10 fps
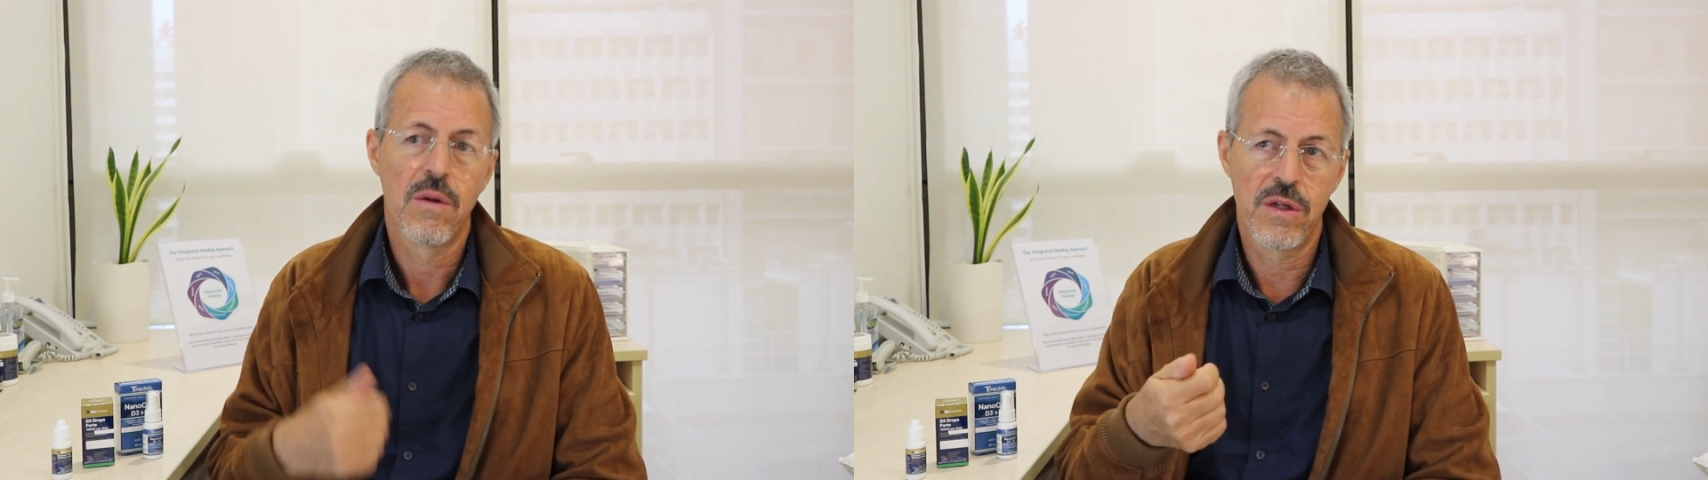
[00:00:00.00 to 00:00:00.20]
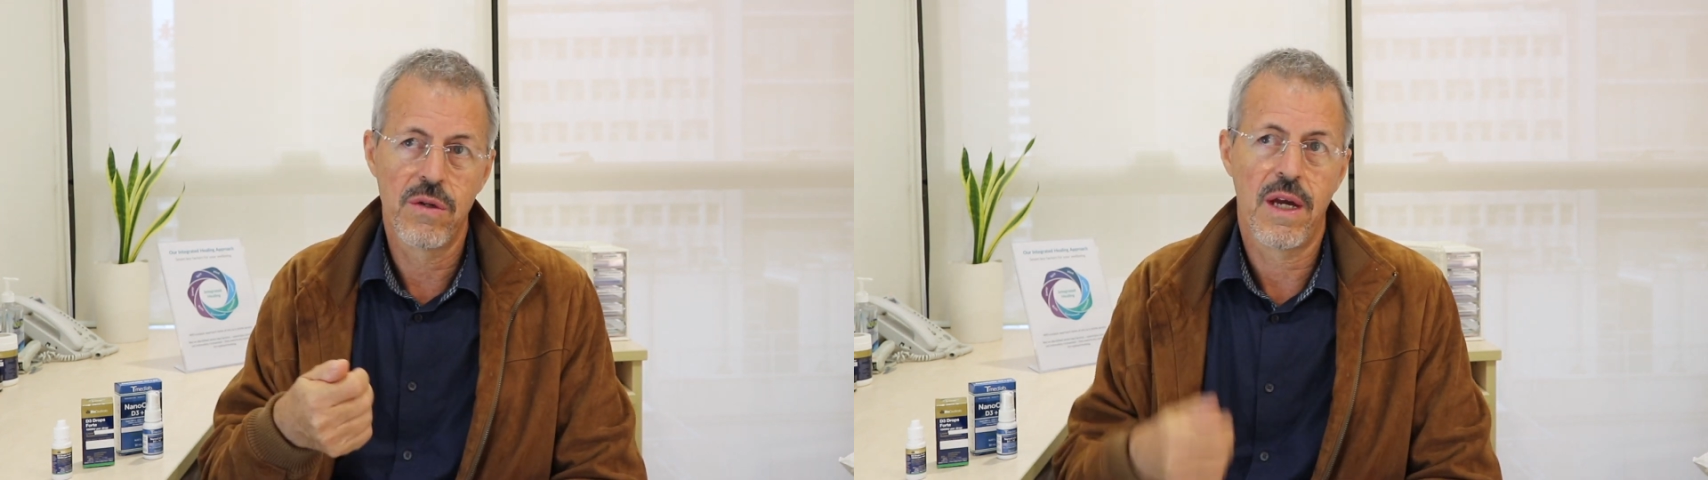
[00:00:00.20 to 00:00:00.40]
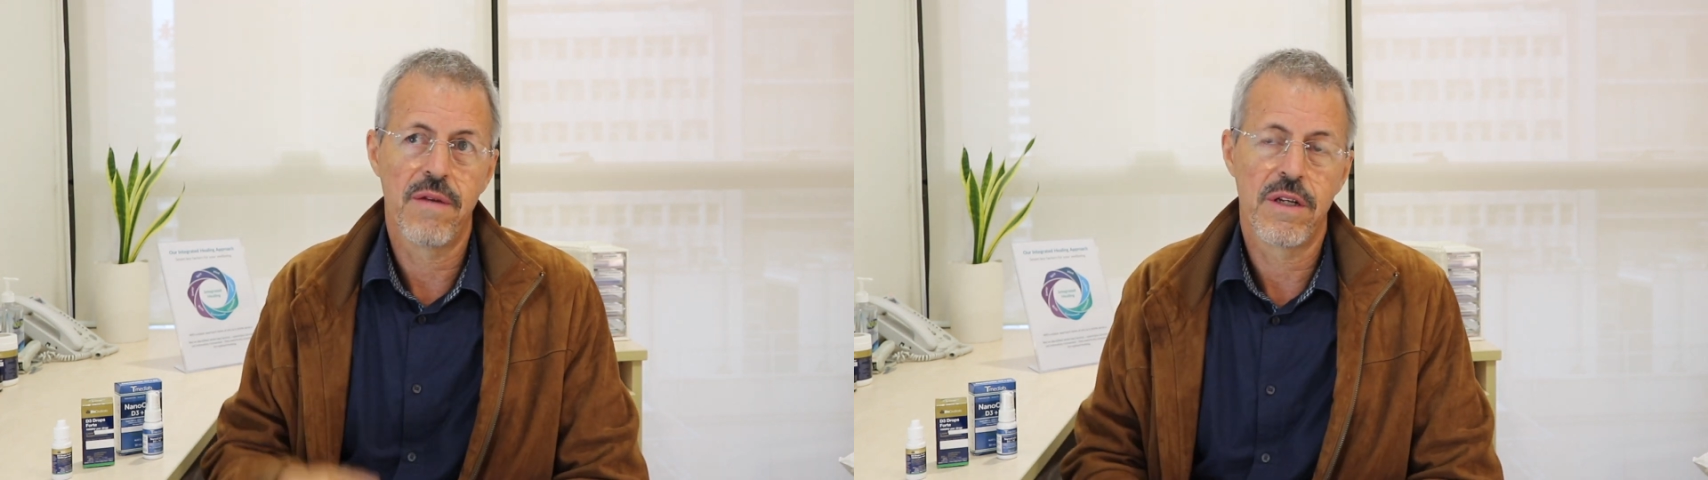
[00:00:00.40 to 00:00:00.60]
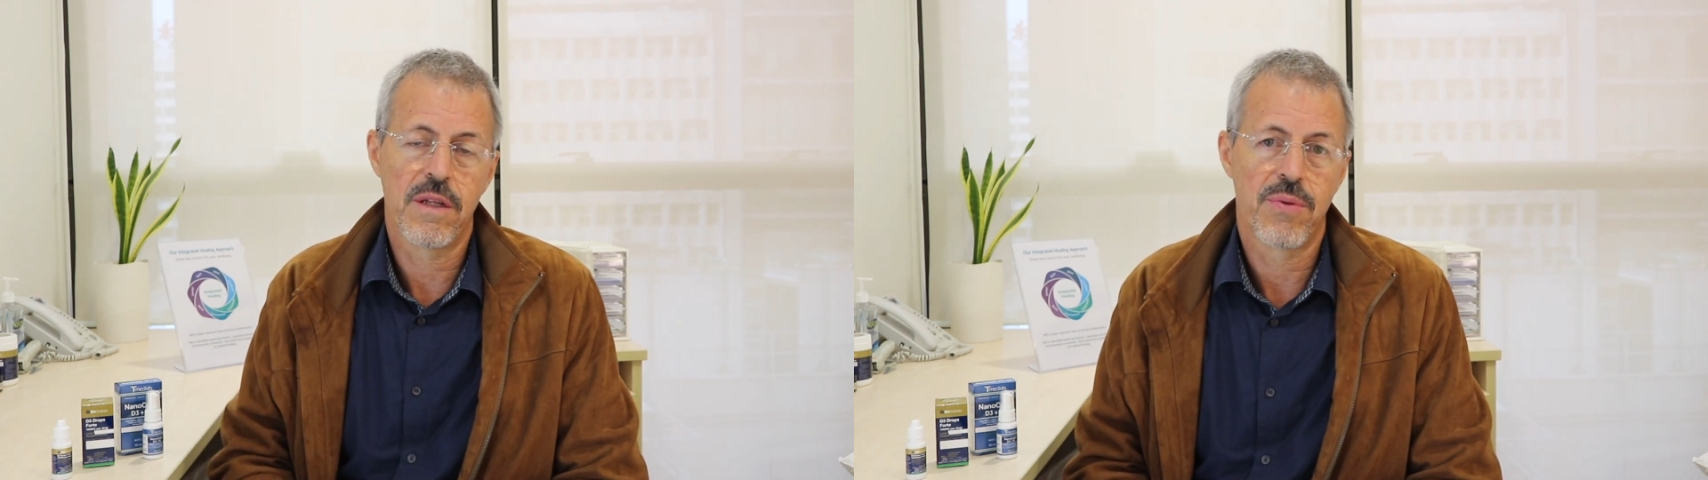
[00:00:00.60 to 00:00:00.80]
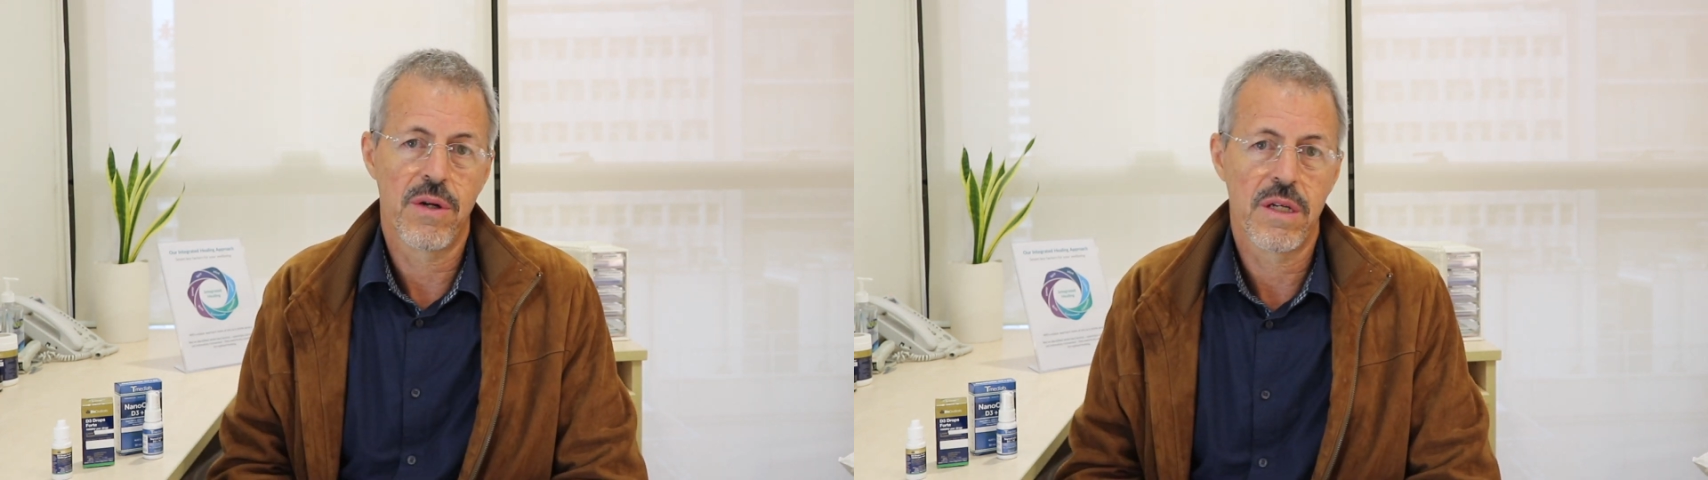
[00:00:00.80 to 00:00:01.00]
we do have other
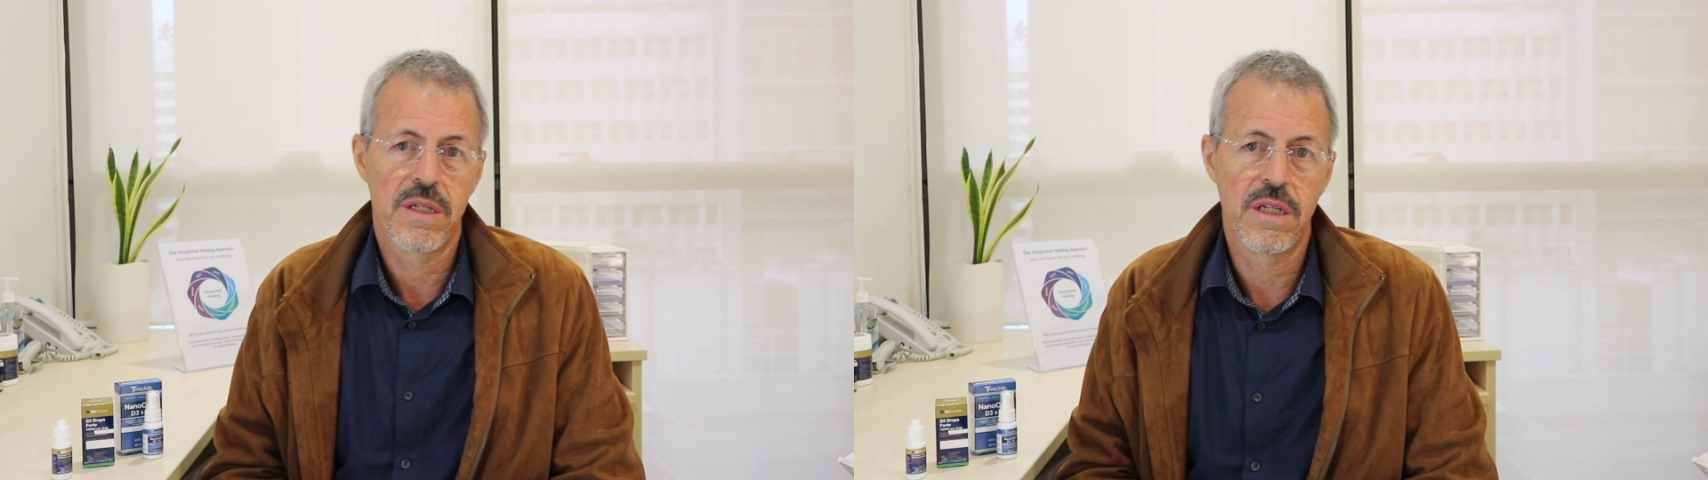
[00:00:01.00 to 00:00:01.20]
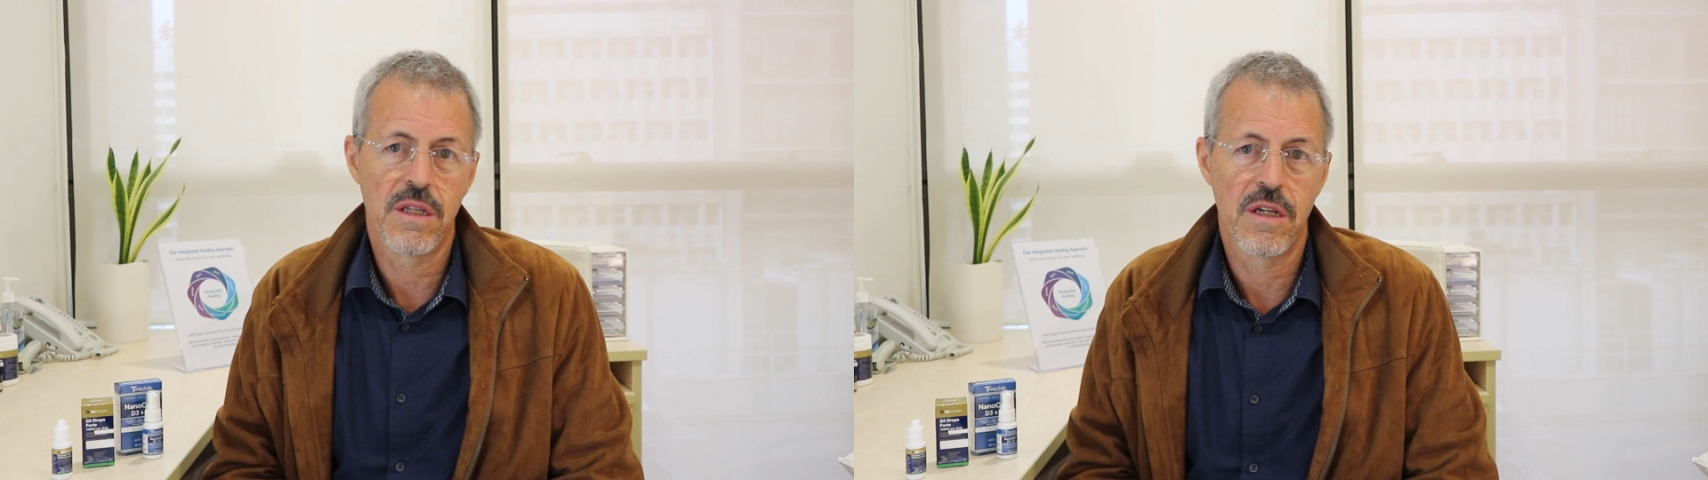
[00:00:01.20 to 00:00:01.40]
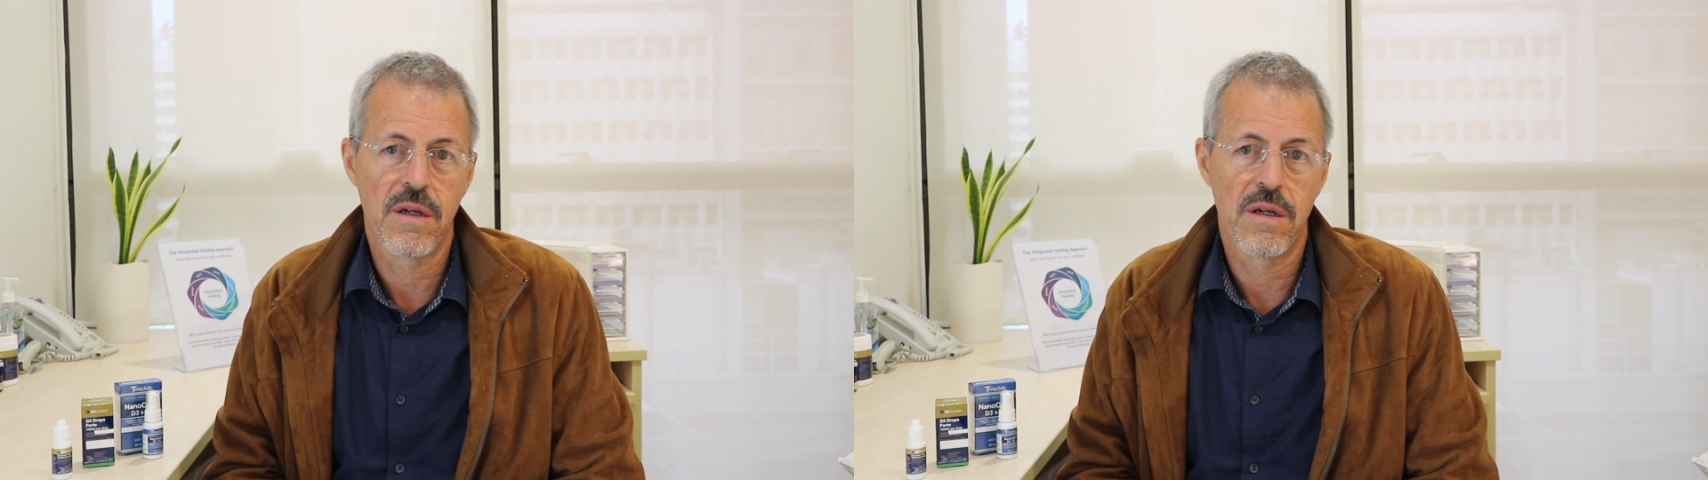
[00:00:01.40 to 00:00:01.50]
products here that